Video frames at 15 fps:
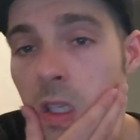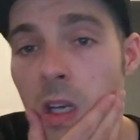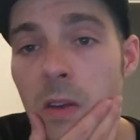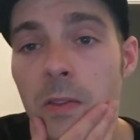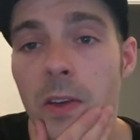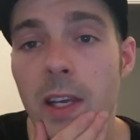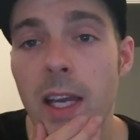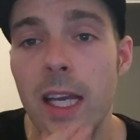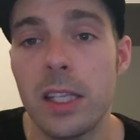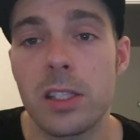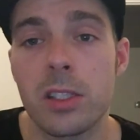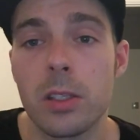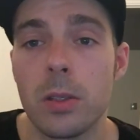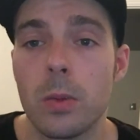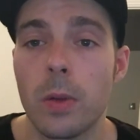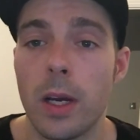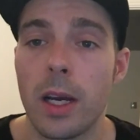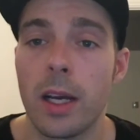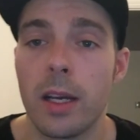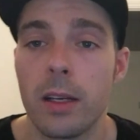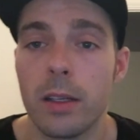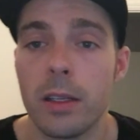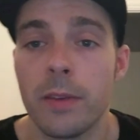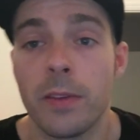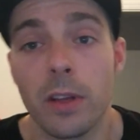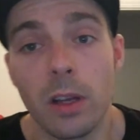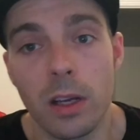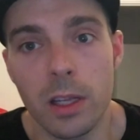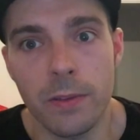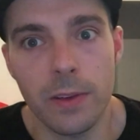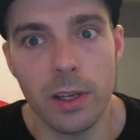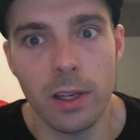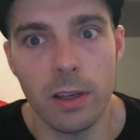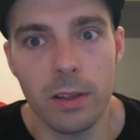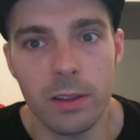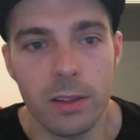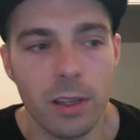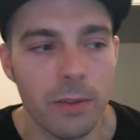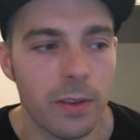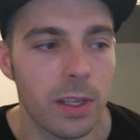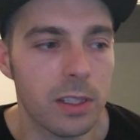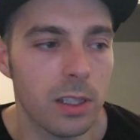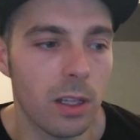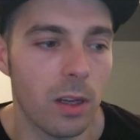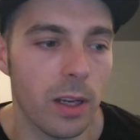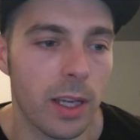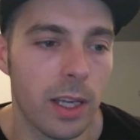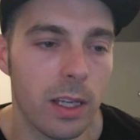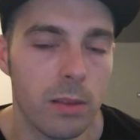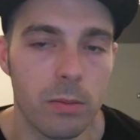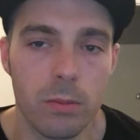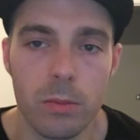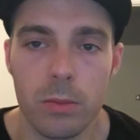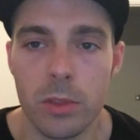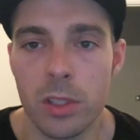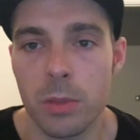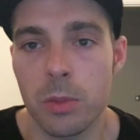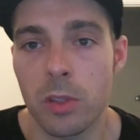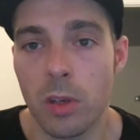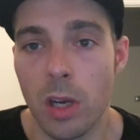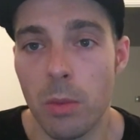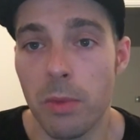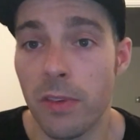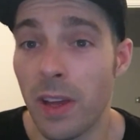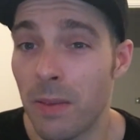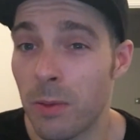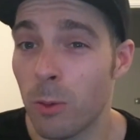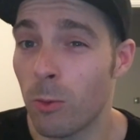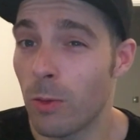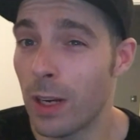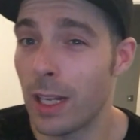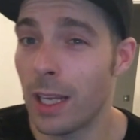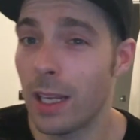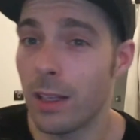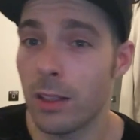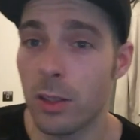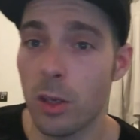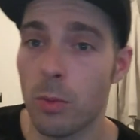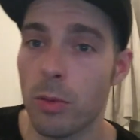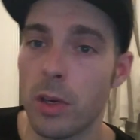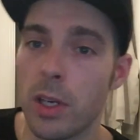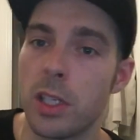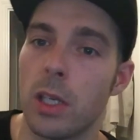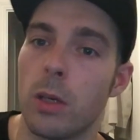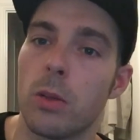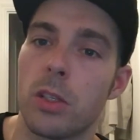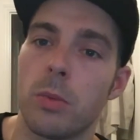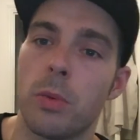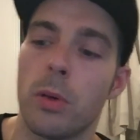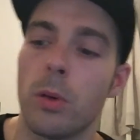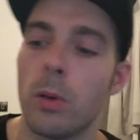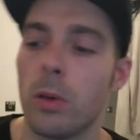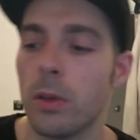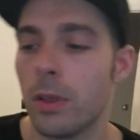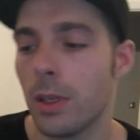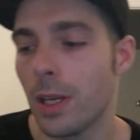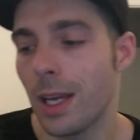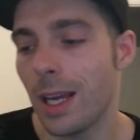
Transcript: don't forget to uh, if you like the video don't forget to like it subscribe if you haven't already I do appreciate all the support